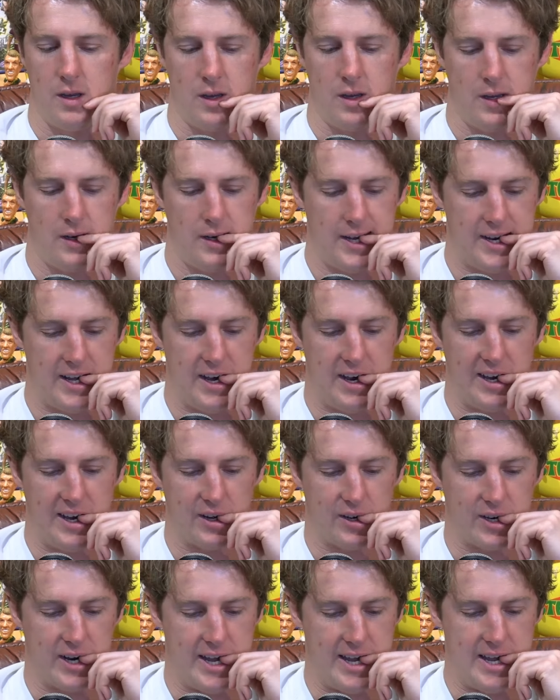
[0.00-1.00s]
Yeah, no, I
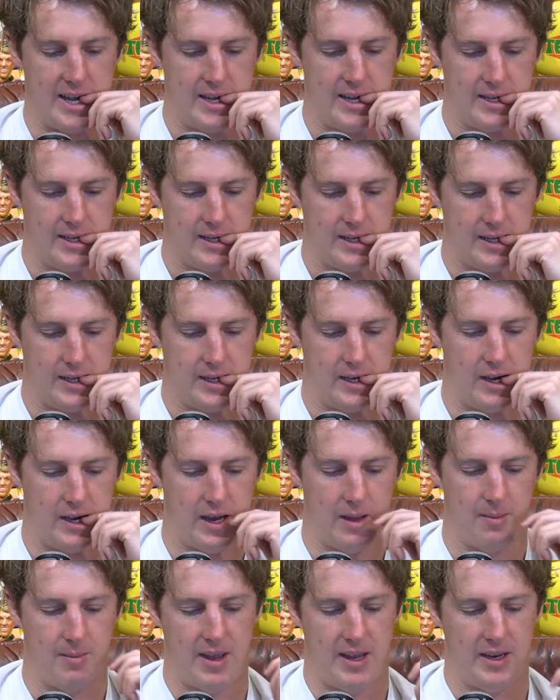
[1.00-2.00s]
agree.
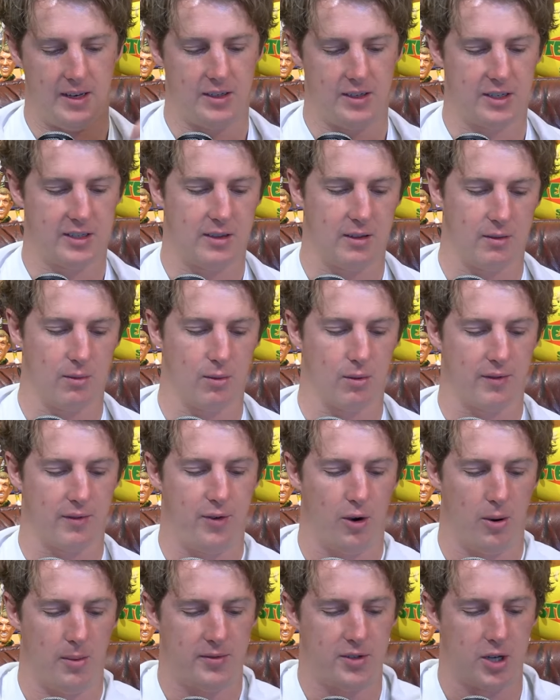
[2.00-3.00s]
I mean, just the
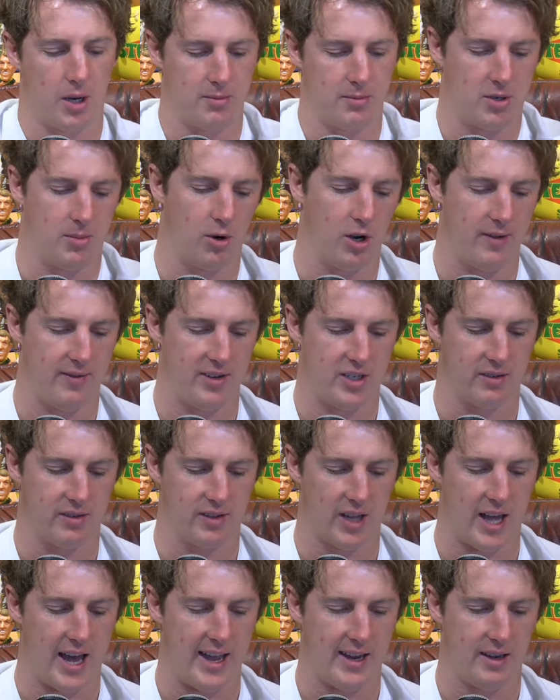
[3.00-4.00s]
form of Tom Trbojevic of
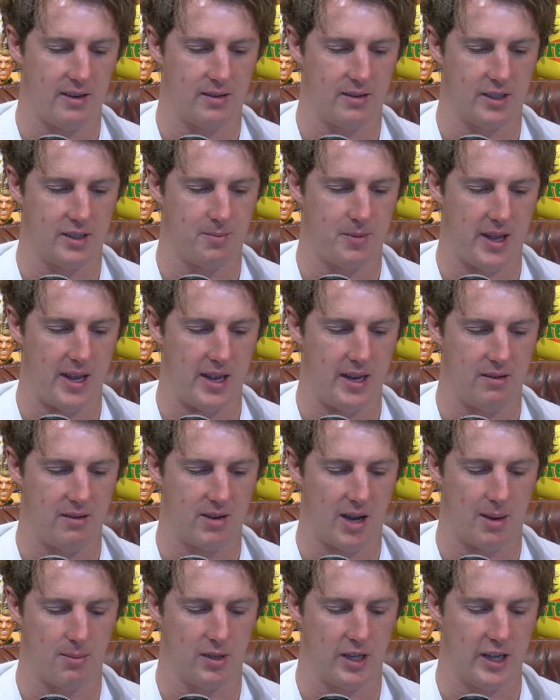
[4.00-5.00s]
late has
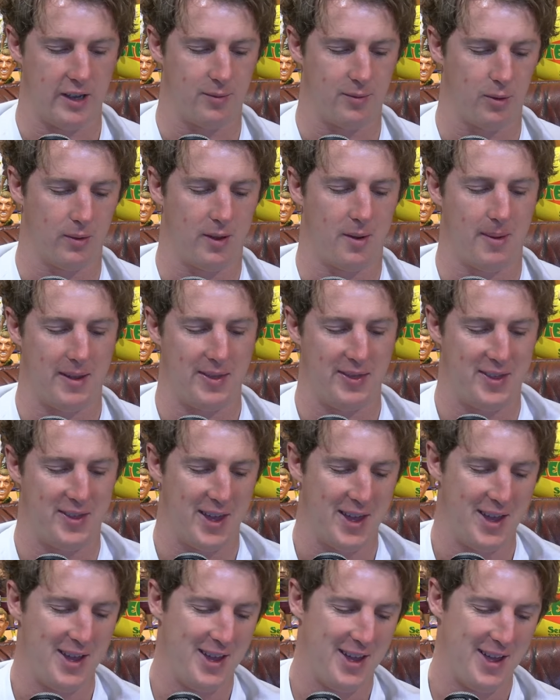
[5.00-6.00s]
been unbelievable. I mean,
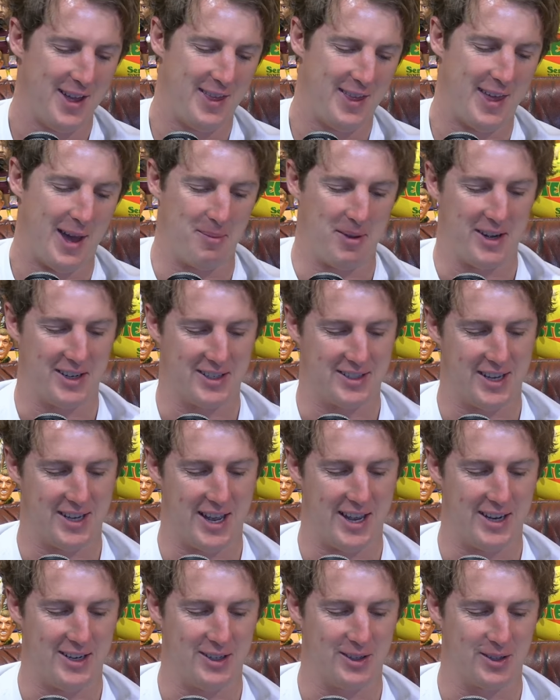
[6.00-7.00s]
that being
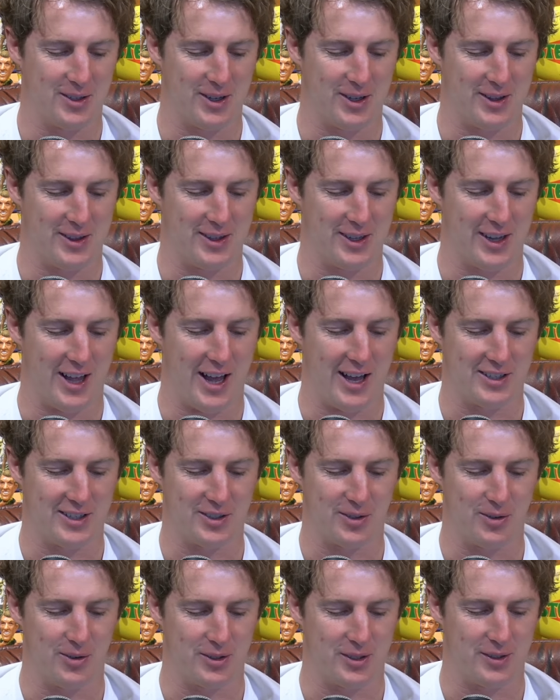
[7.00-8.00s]
said, you look at the last
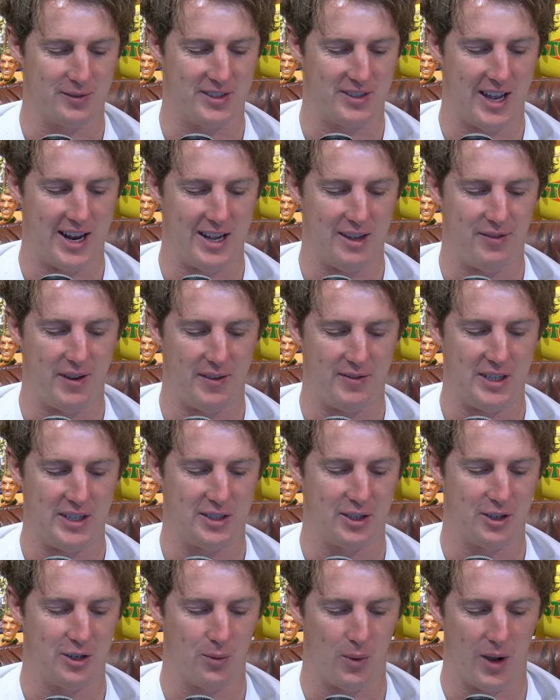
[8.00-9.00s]
scores of Teddy,
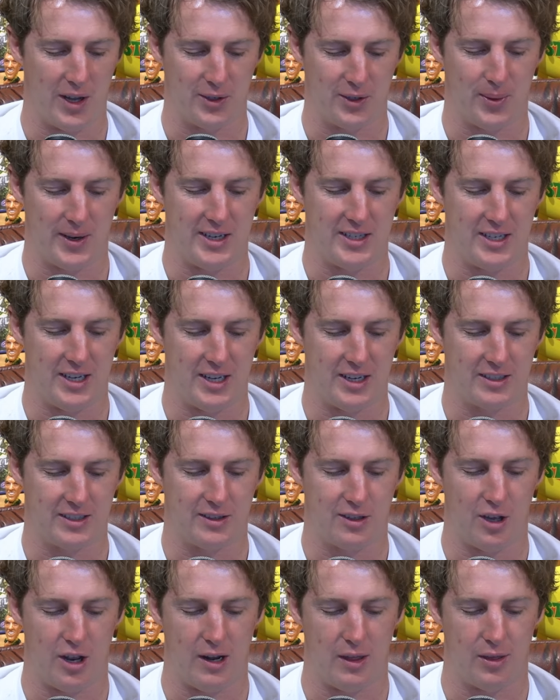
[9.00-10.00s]
52, 126,
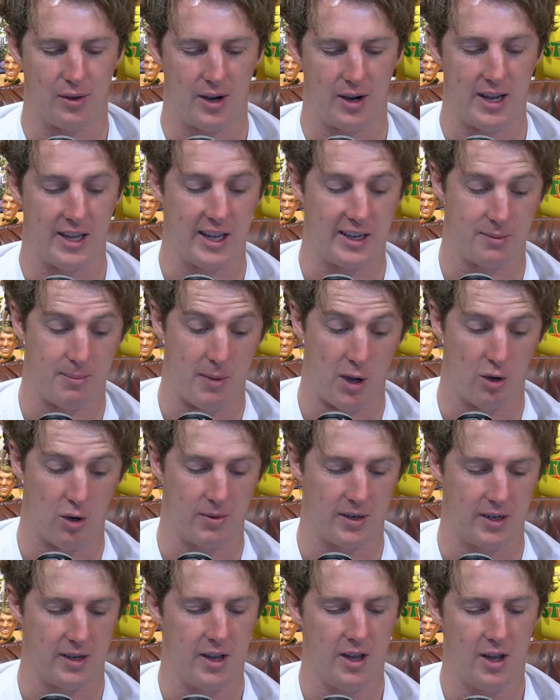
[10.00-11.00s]
33 against
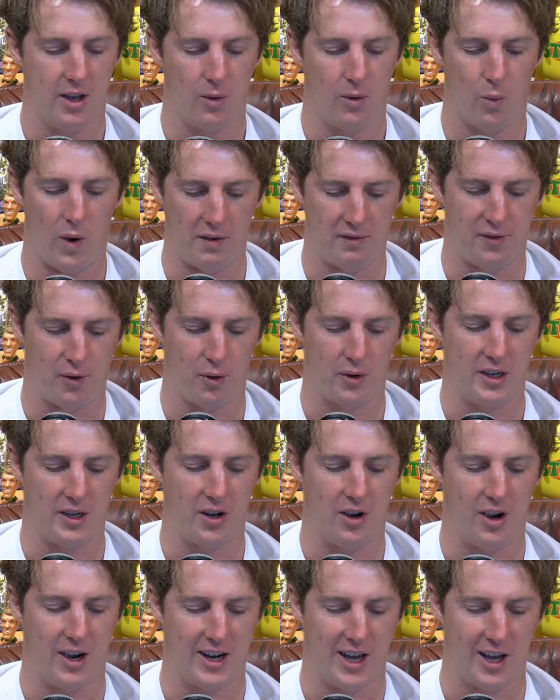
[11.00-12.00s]
Melbourne,
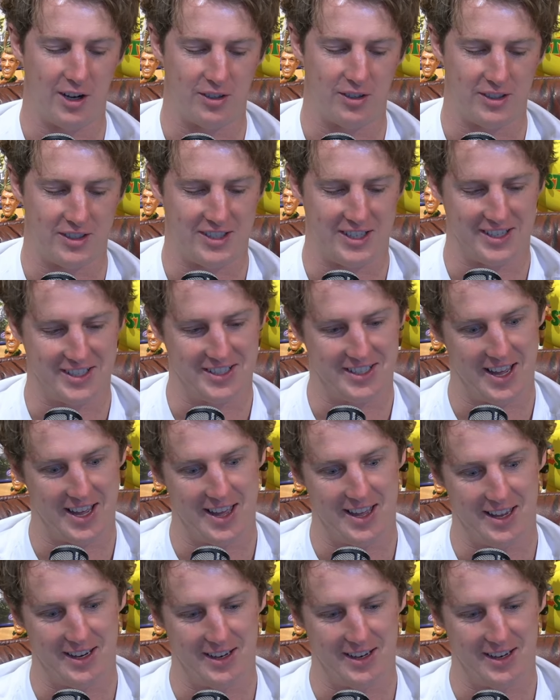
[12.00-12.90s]
149, 116,